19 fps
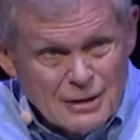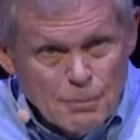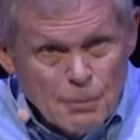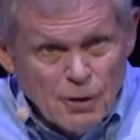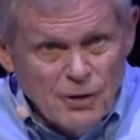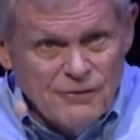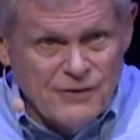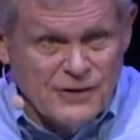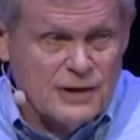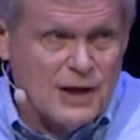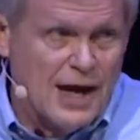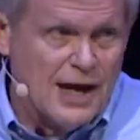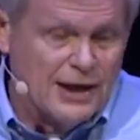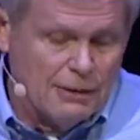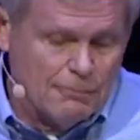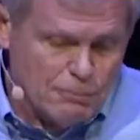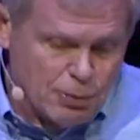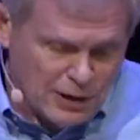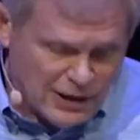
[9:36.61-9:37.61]
the perfect
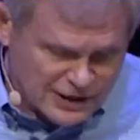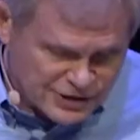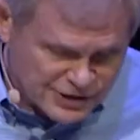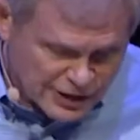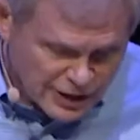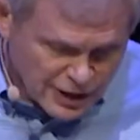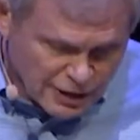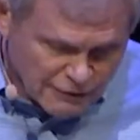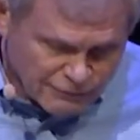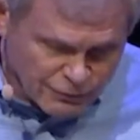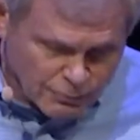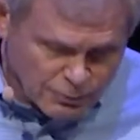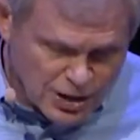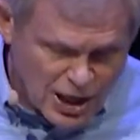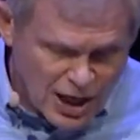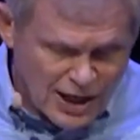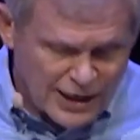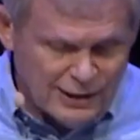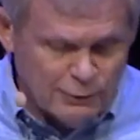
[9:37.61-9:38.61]
hiding place from
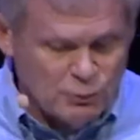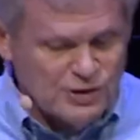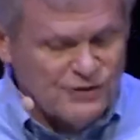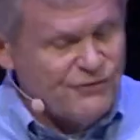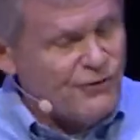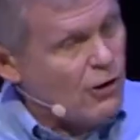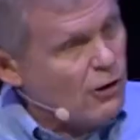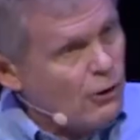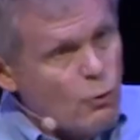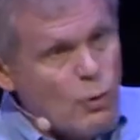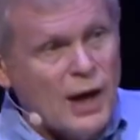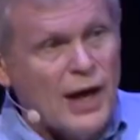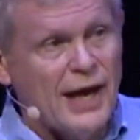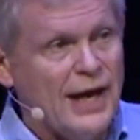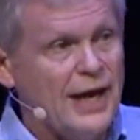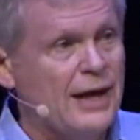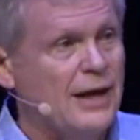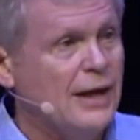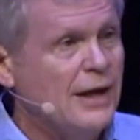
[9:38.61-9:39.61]
God. It was far
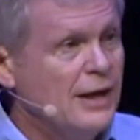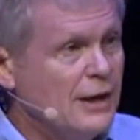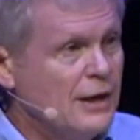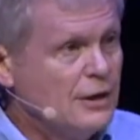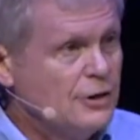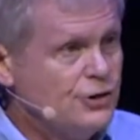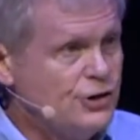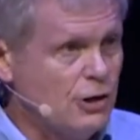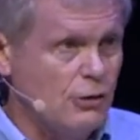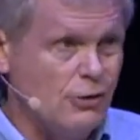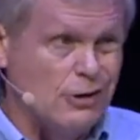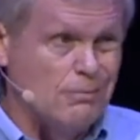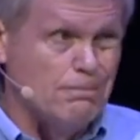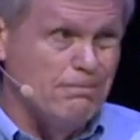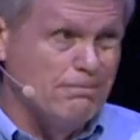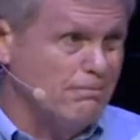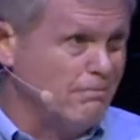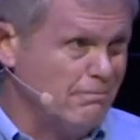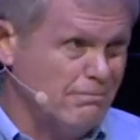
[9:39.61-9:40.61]
away.
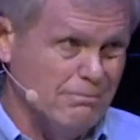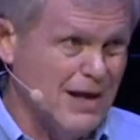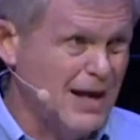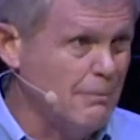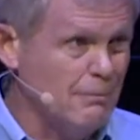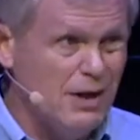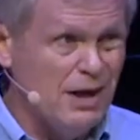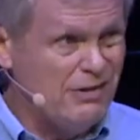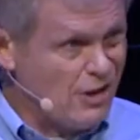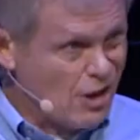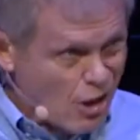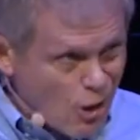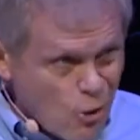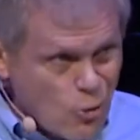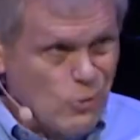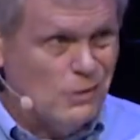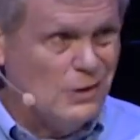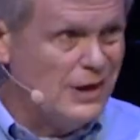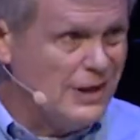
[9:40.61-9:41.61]
Jonah might be the
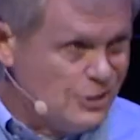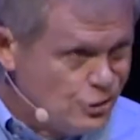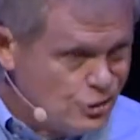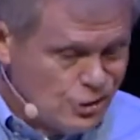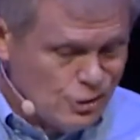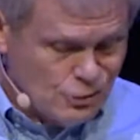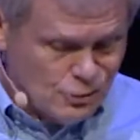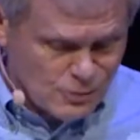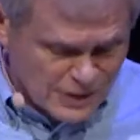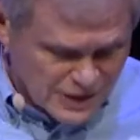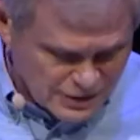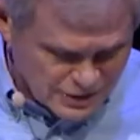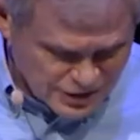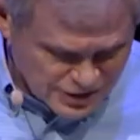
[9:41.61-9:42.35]
only Jew in the